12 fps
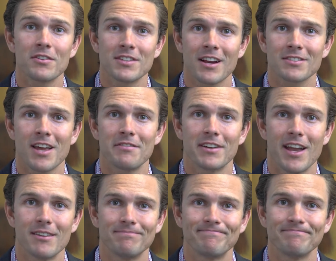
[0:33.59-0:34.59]
a sex life
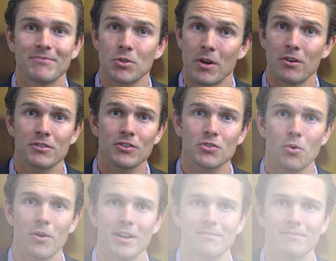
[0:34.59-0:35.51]
again. So here's his story.